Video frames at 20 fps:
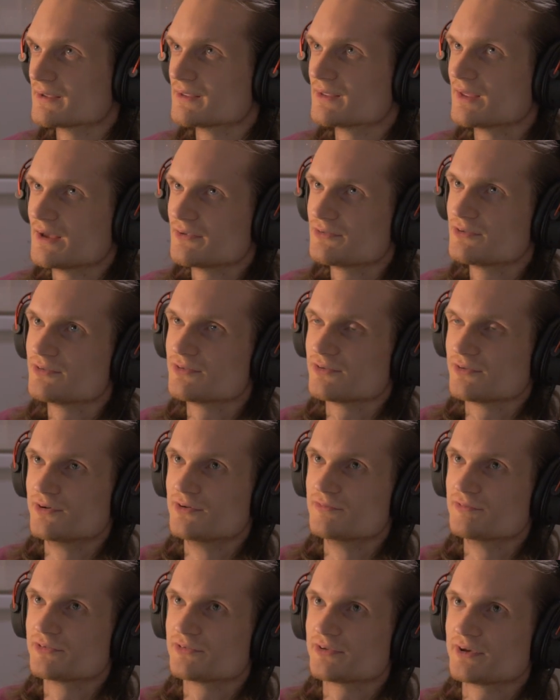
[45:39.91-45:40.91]
guess it's an
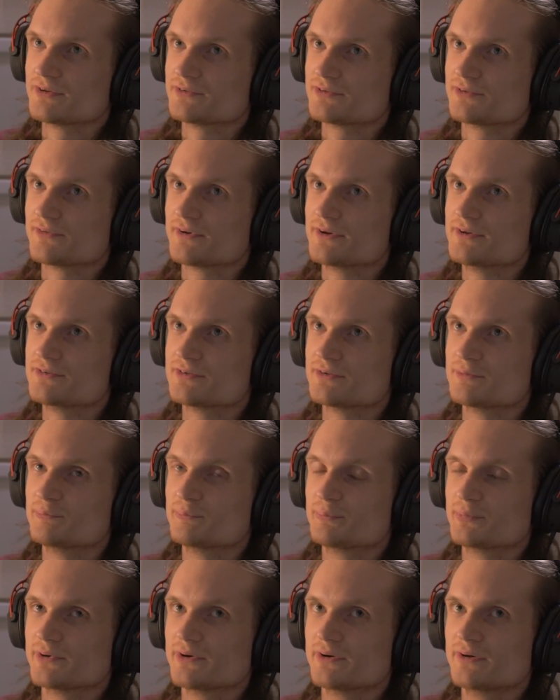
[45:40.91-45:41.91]

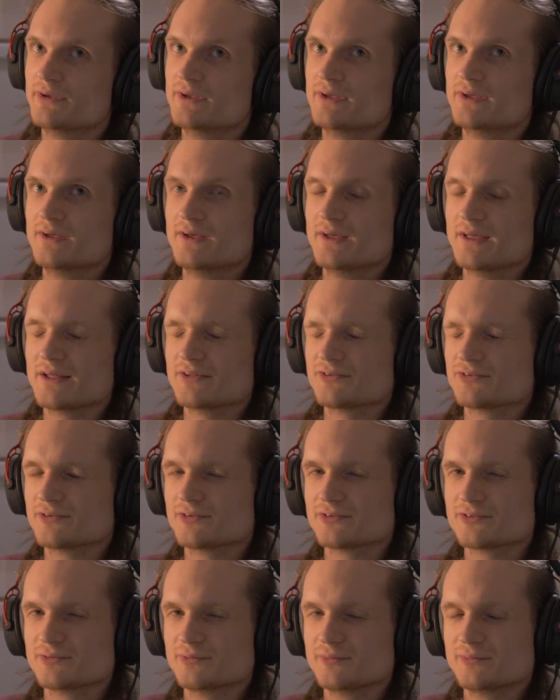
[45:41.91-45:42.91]
oversaturation, but it's
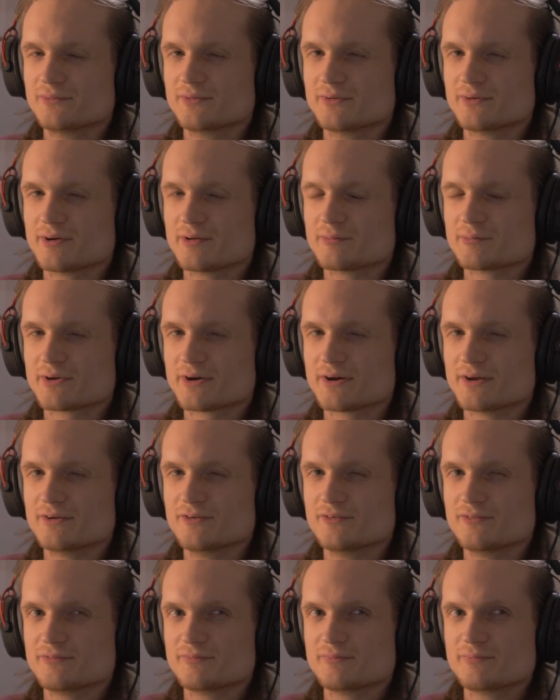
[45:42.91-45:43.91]
also I
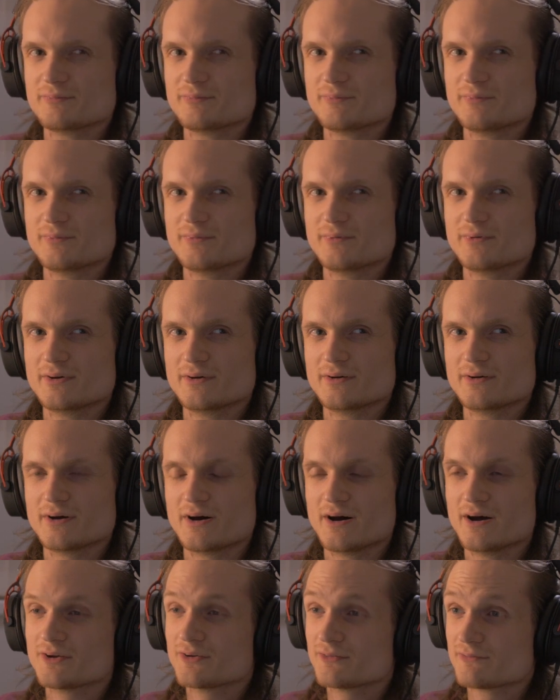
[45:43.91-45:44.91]

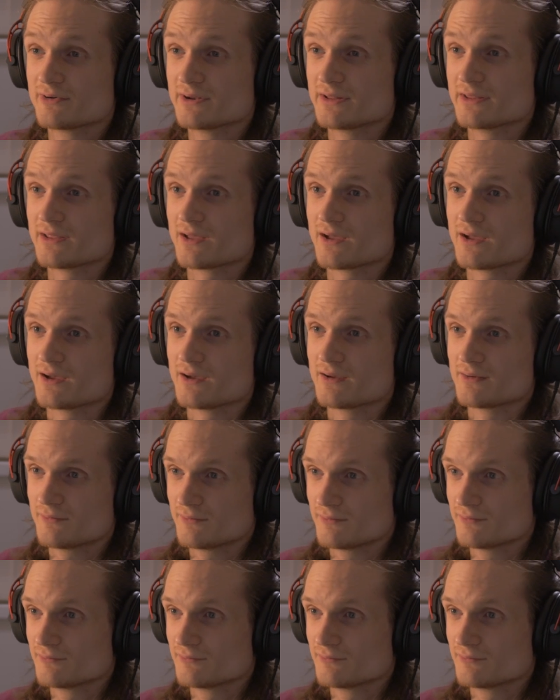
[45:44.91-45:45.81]
don't really care,